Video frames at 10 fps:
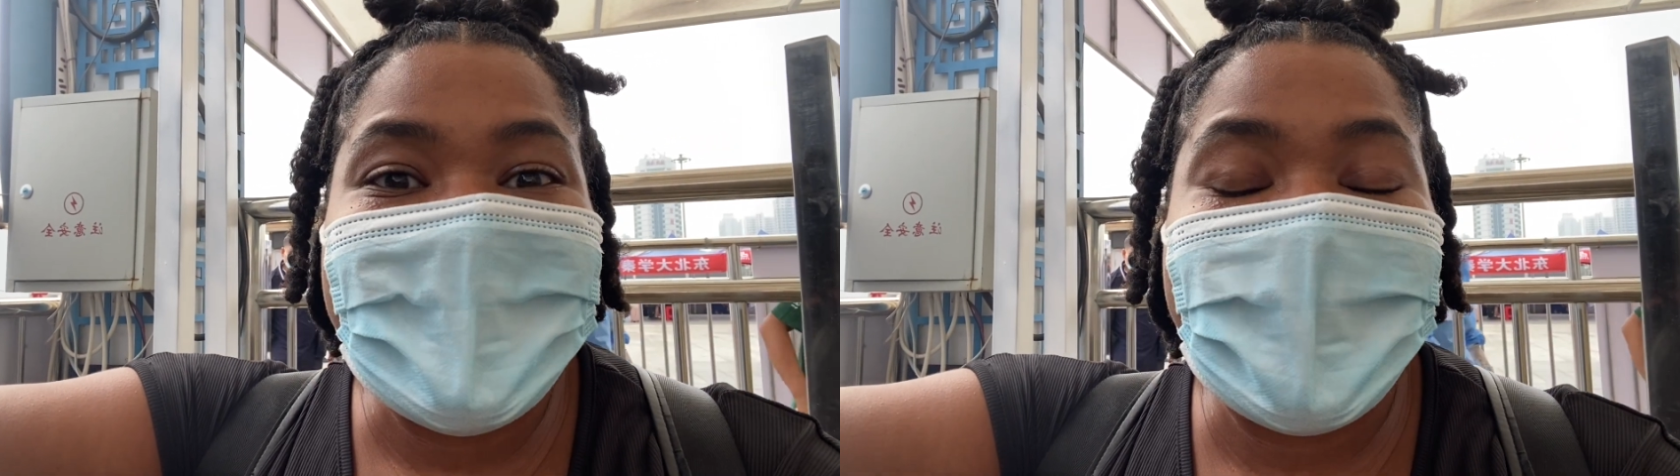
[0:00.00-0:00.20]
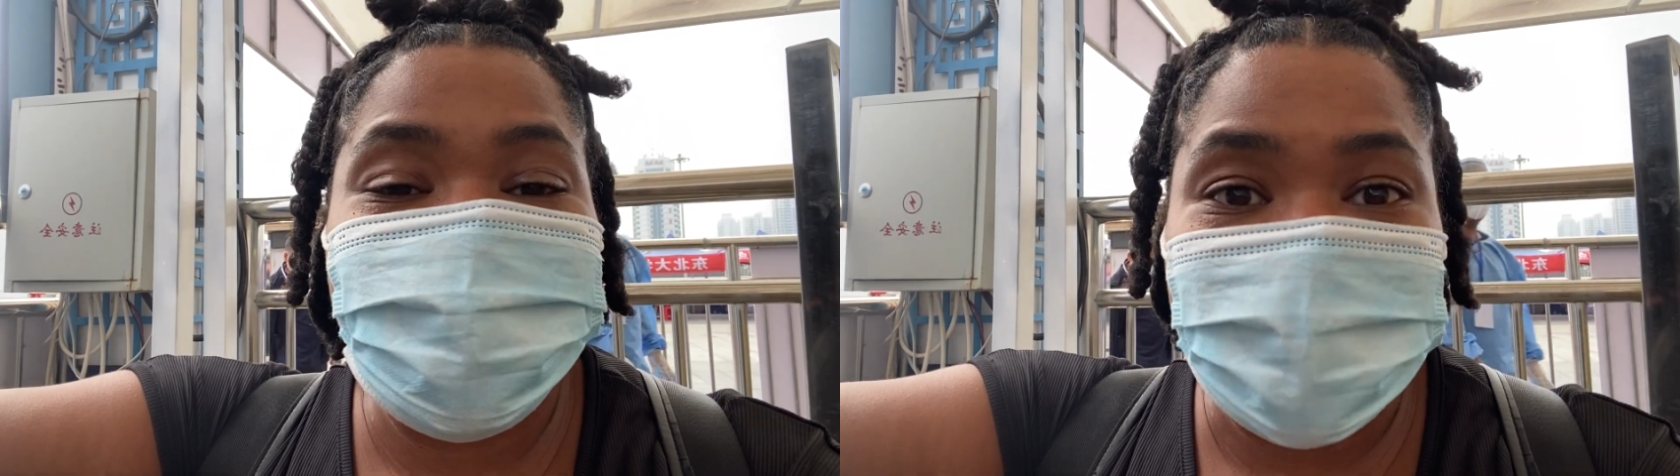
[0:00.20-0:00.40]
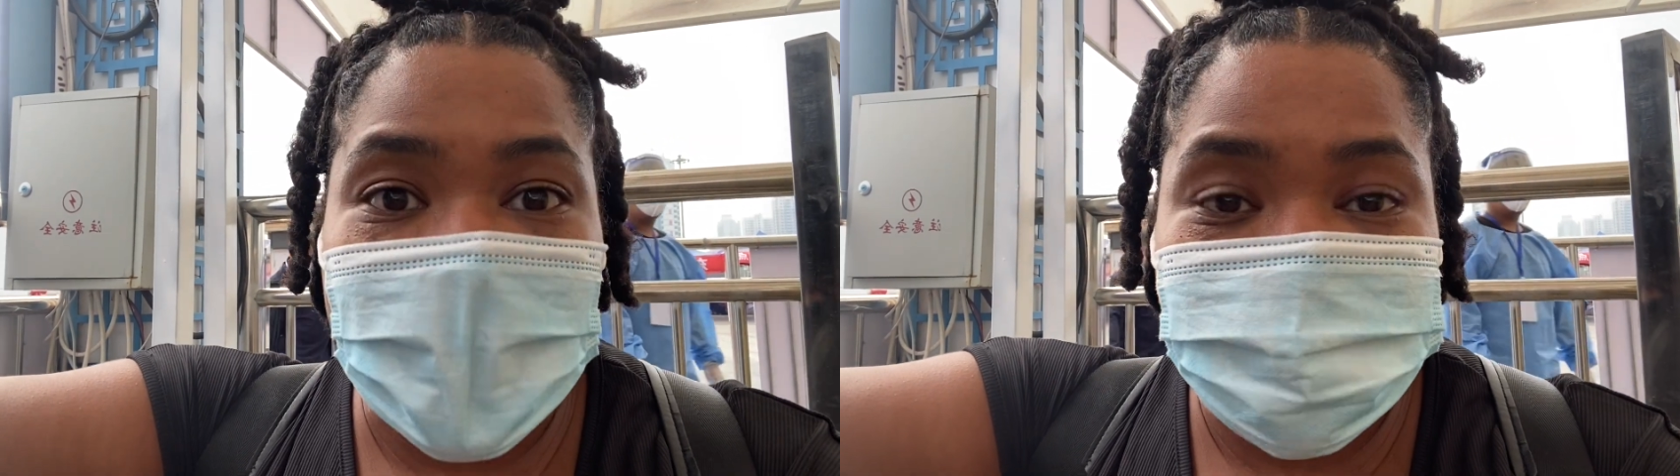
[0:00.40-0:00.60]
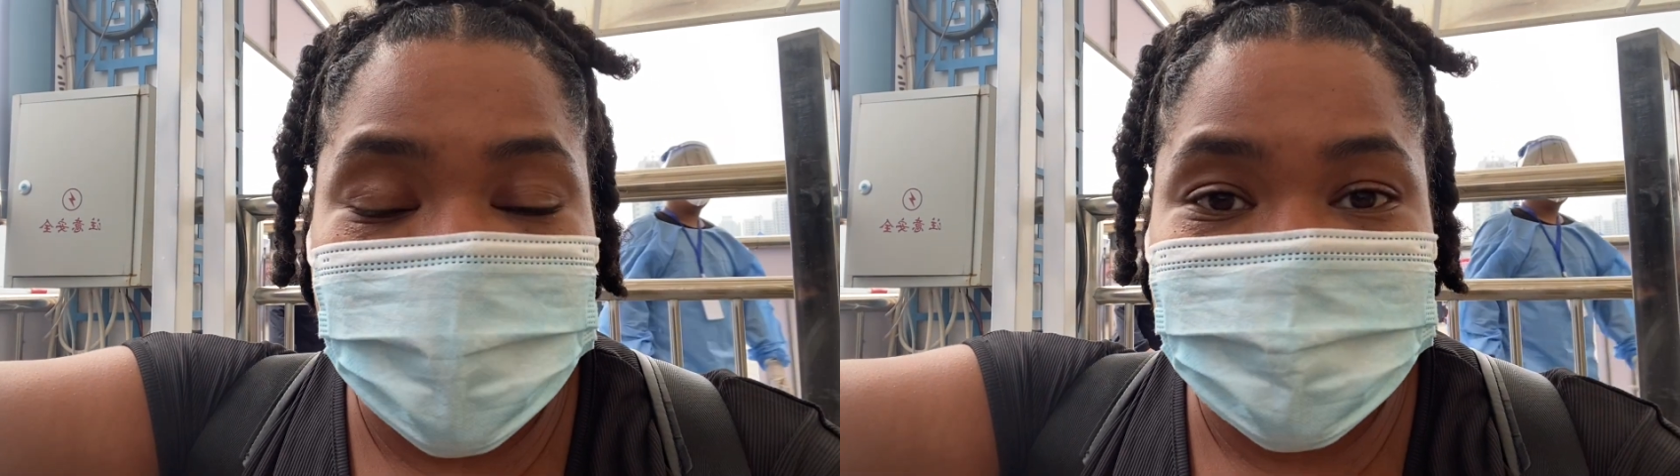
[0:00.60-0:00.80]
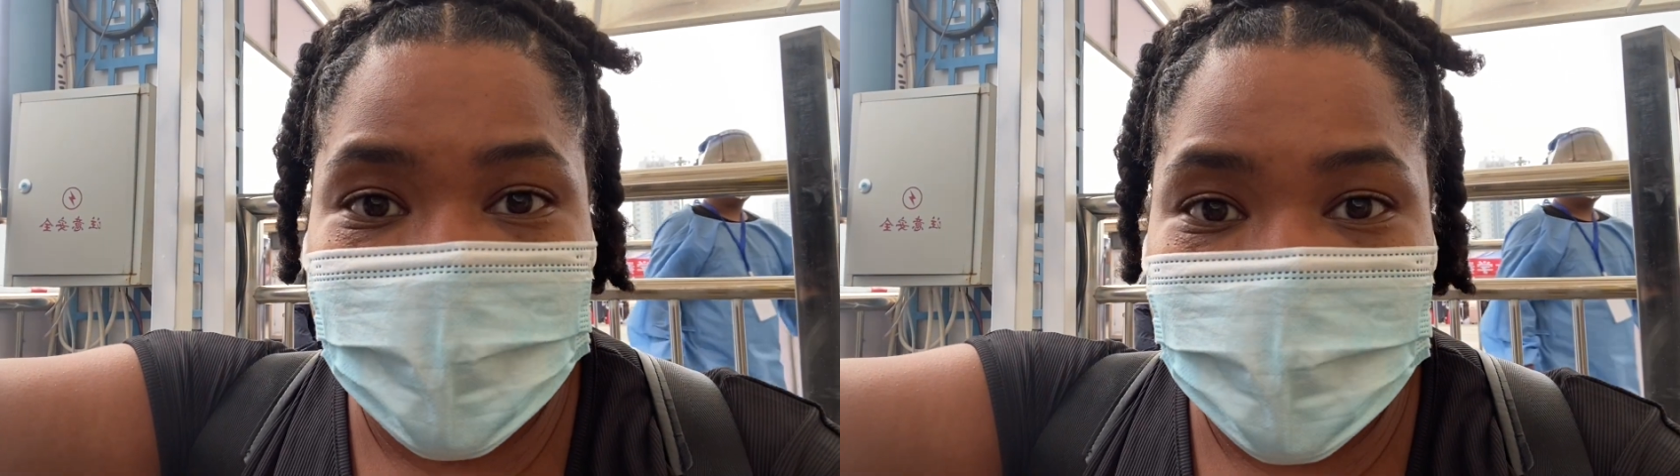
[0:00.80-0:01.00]
a
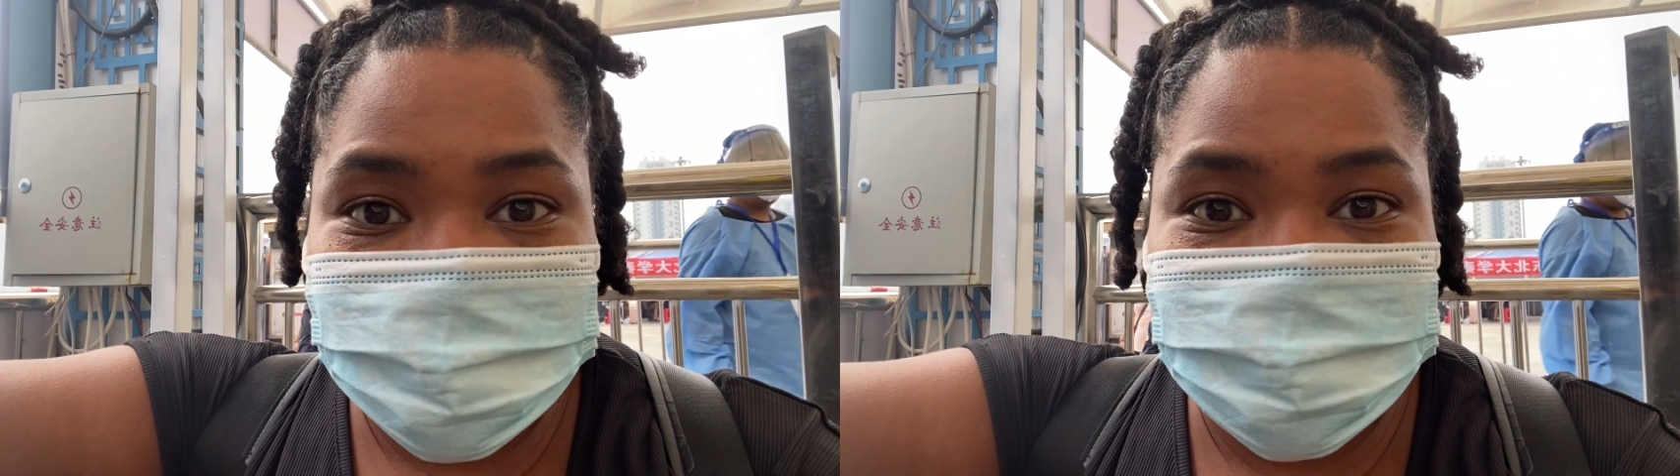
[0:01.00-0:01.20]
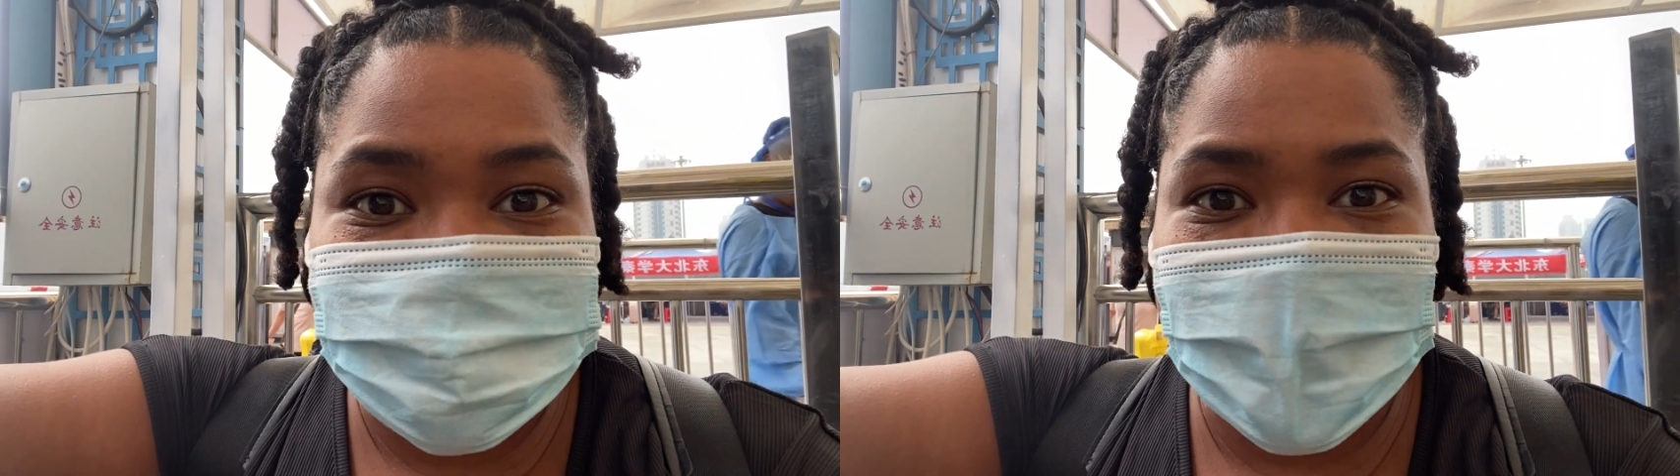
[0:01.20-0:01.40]
rapid test